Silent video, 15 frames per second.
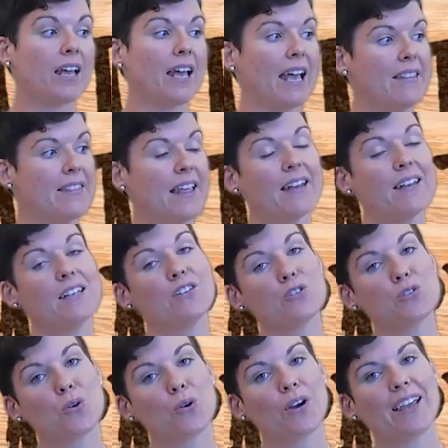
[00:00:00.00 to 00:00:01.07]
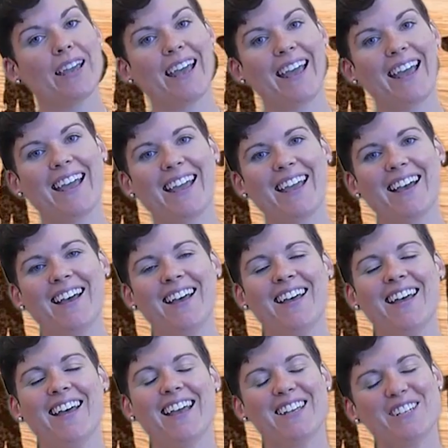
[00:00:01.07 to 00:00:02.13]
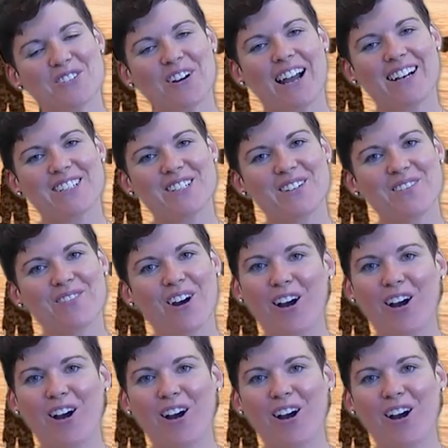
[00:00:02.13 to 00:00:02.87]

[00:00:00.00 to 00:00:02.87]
and then enjoy a interactive